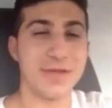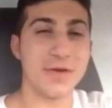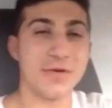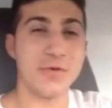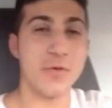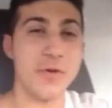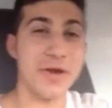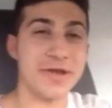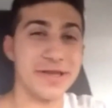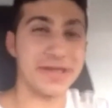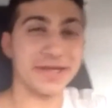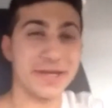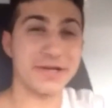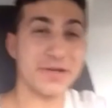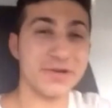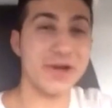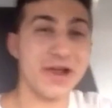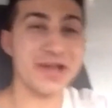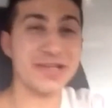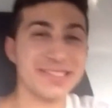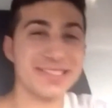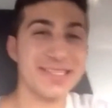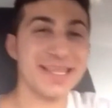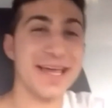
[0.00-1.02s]
When your
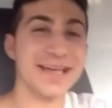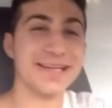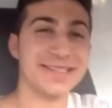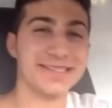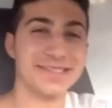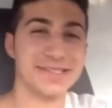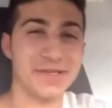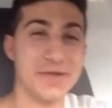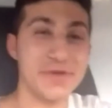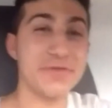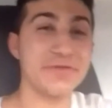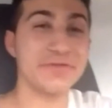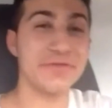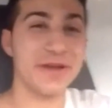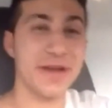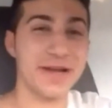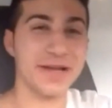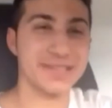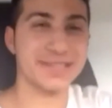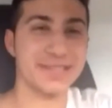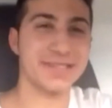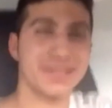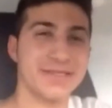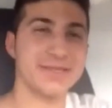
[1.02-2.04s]
crush texts you
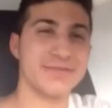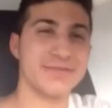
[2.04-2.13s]
first.